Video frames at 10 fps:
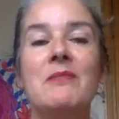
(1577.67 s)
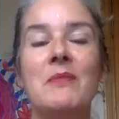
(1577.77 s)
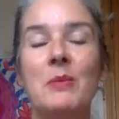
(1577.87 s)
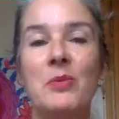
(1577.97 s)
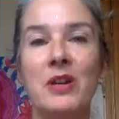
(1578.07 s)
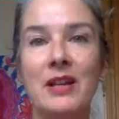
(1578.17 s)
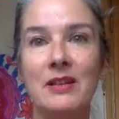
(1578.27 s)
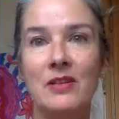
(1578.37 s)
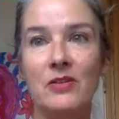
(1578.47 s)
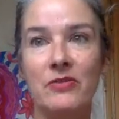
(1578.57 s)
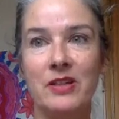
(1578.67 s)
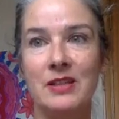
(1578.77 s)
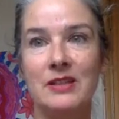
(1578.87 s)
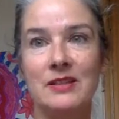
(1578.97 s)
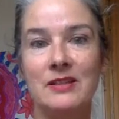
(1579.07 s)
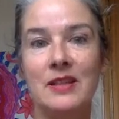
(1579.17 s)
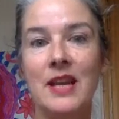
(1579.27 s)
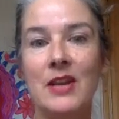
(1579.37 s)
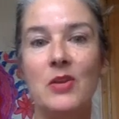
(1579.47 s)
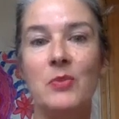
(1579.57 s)
the memory of this
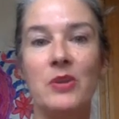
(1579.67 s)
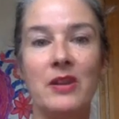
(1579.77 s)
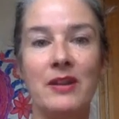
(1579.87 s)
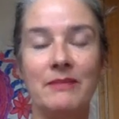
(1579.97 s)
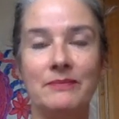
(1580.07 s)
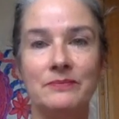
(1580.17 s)
in your body.